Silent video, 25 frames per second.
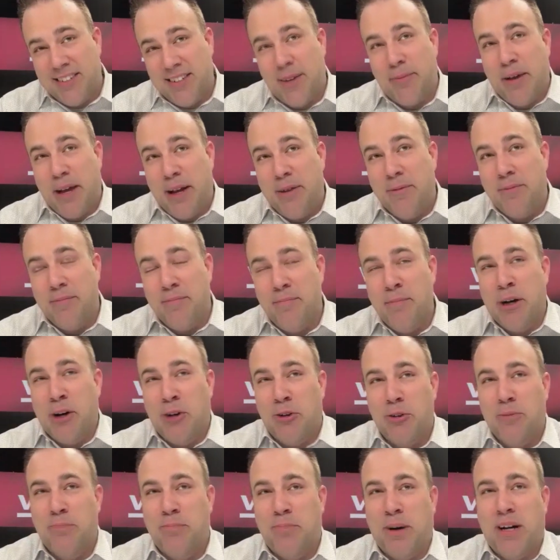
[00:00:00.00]
I mean,
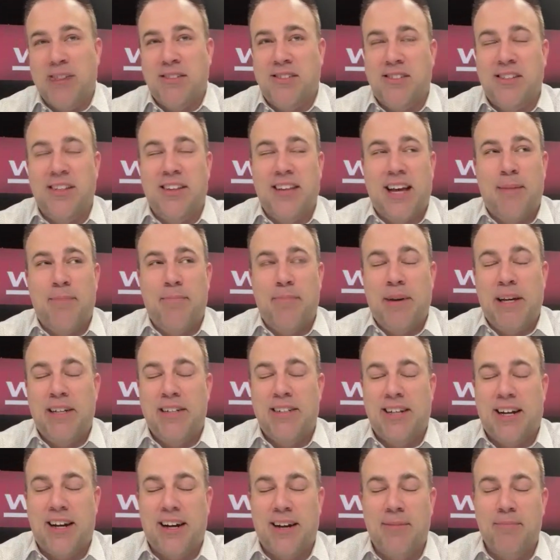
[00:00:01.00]
Milton busted that big
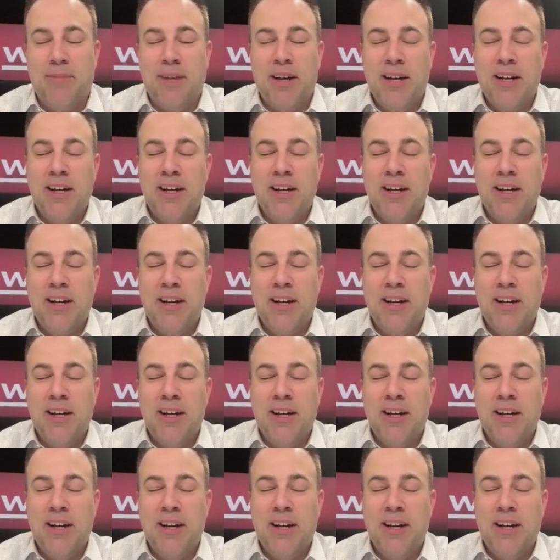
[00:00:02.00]
time,